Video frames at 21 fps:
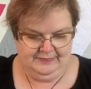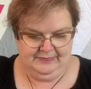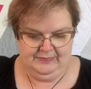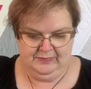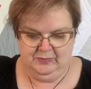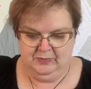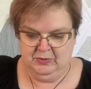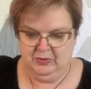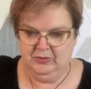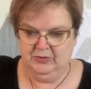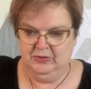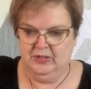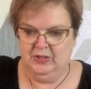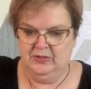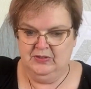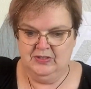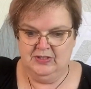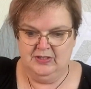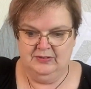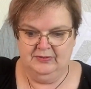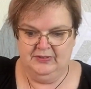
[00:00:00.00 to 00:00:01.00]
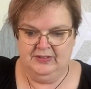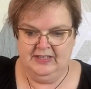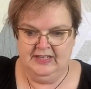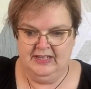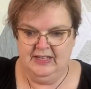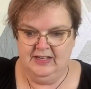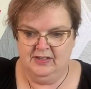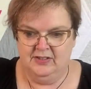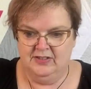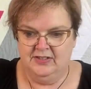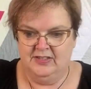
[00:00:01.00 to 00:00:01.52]
I'll put those over
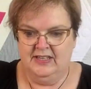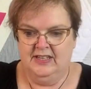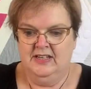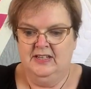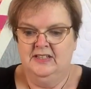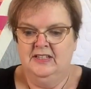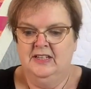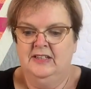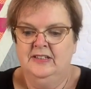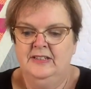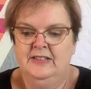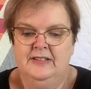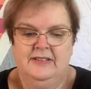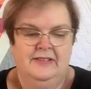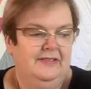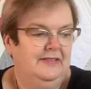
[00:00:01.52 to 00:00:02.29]
there because they're done.